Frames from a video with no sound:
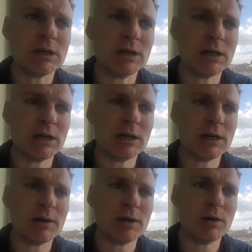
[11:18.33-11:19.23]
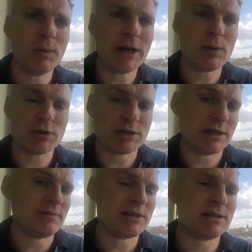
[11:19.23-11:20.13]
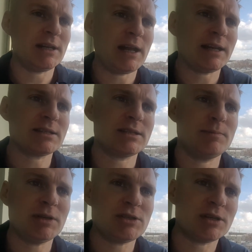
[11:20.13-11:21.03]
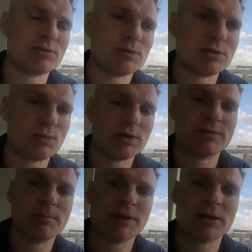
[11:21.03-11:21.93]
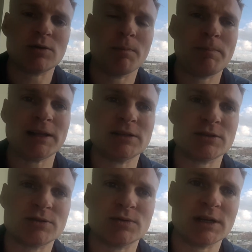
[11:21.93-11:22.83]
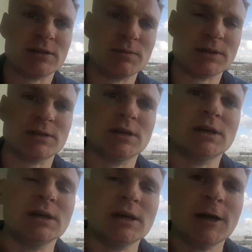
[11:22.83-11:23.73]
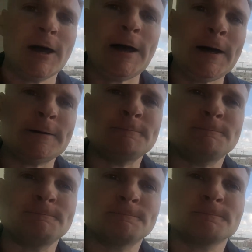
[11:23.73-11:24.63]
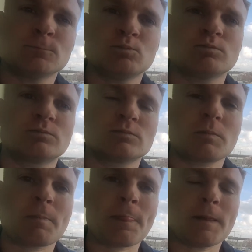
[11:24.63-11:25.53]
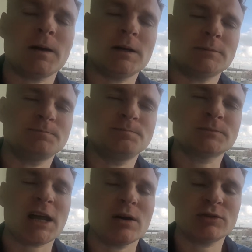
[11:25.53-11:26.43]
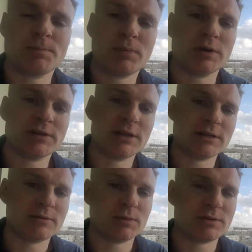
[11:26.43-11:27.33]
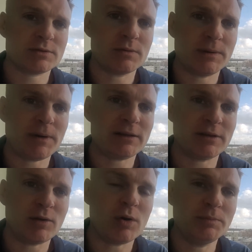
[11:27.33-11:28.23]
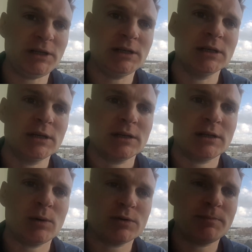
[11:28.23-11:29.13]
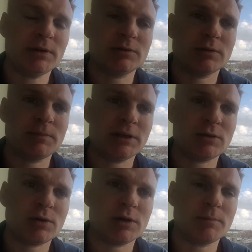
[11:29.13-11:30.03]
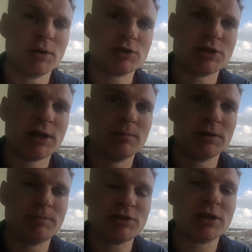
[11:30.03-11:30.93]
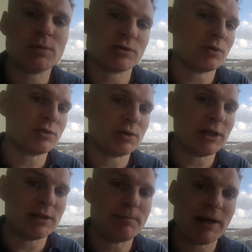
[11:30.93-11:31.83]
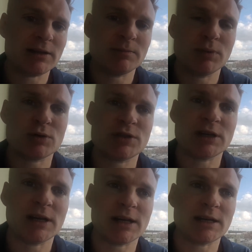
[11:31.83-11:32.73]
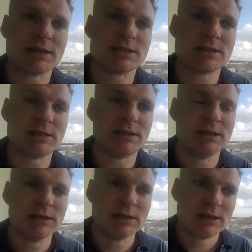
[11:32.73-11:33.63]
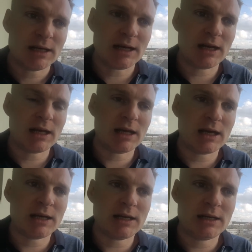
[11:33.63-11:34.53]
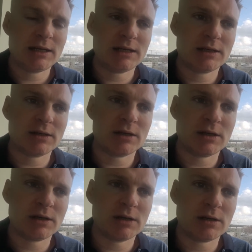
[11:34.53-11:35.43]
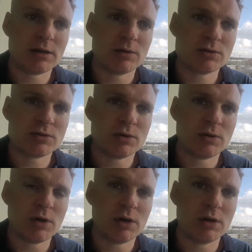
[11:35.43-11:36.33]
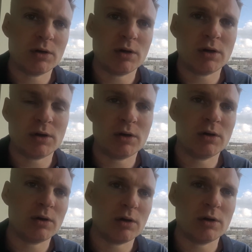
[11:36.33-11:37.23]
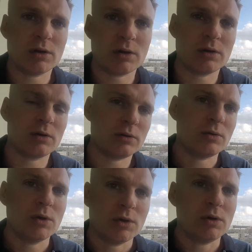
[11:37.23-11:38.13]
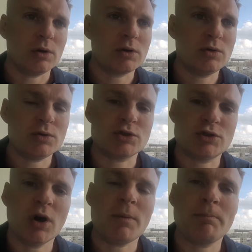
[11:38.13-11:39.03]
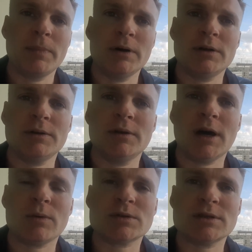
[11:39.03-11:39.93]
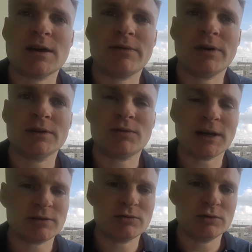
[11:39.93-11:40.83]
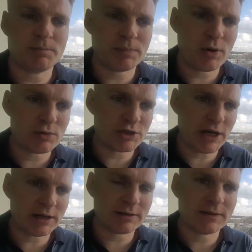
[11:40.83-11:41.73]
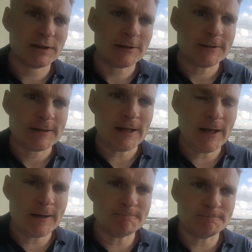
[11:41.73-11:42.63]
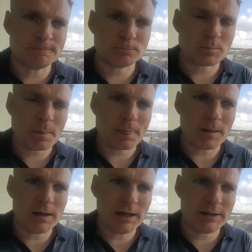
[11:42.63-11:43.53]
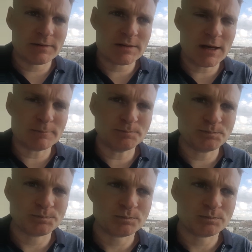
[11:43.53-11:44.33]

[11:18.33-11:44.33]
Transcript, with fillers: uh, when I was investing in NXT, BitShares was one of the big competitors together with um, um, counterparty that was rebranded Omni that was built on Bitcoin blockchain. But BitShares was also an independent blockchain like NXT, and uh, and they did uh, also uh, uh, a, a, a, good job. But I was never attracted to the project, um, and. Um,